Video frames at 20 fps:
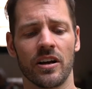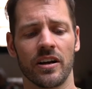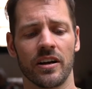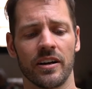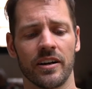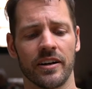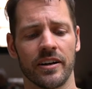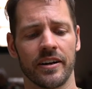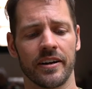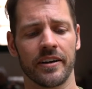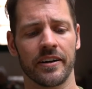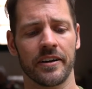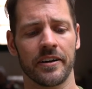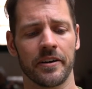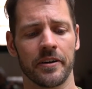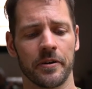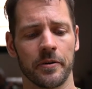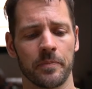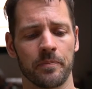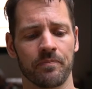
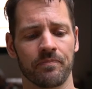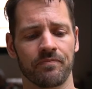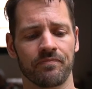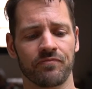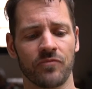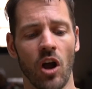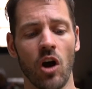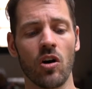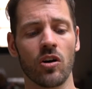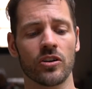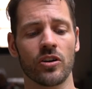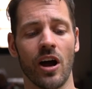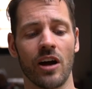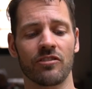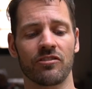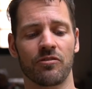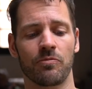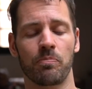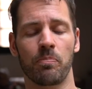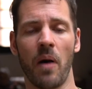You
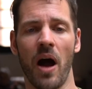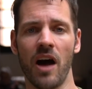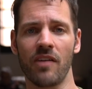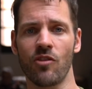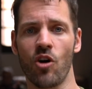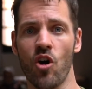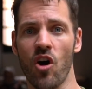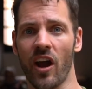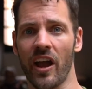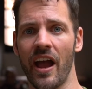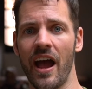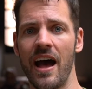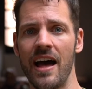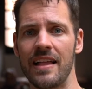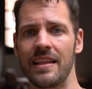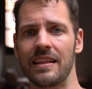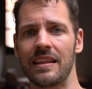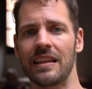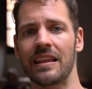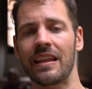have Pavo
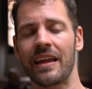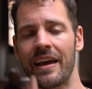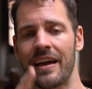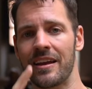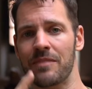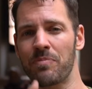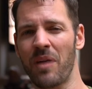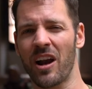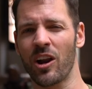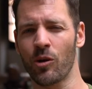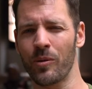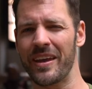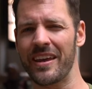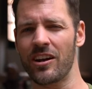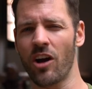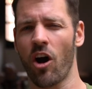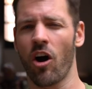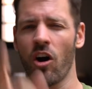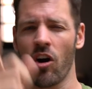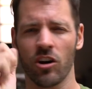Real in
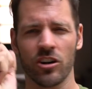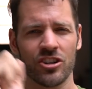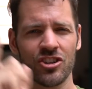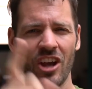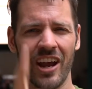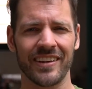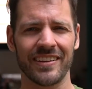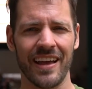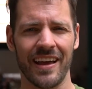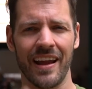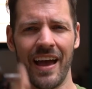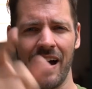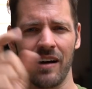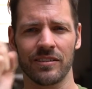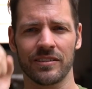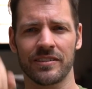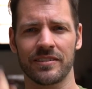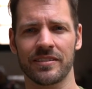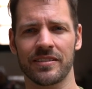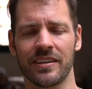Palomino. Check that
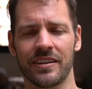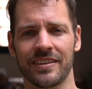out.